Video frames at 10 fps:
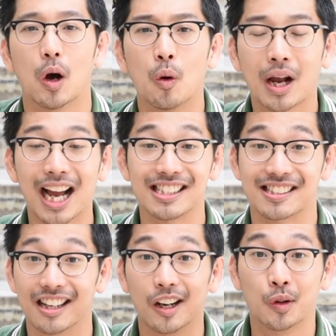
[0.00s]
Oh guys,
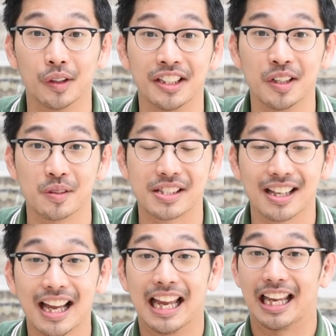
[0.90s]
a good news!
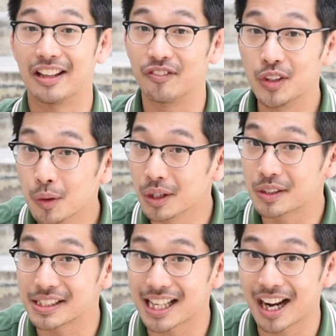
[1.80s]
If you were
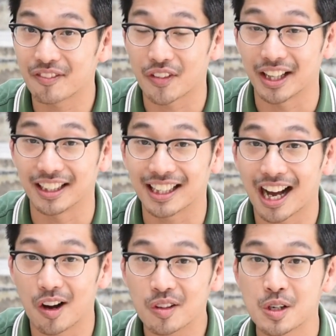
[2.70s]
to sign up for an
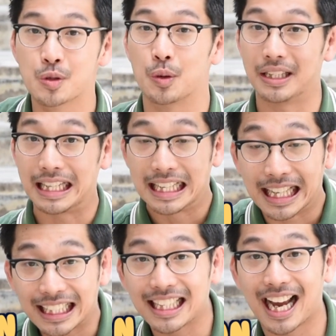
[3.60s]
account through the
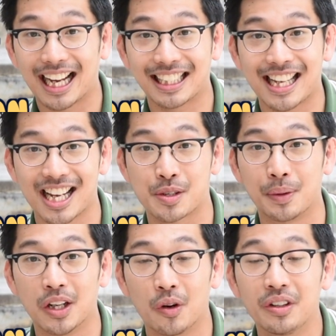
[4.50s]
link that I attach
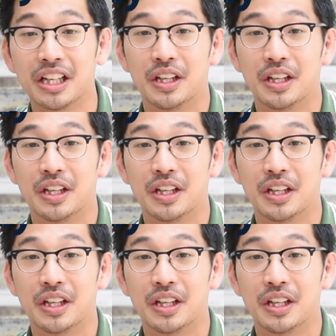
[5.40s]
below,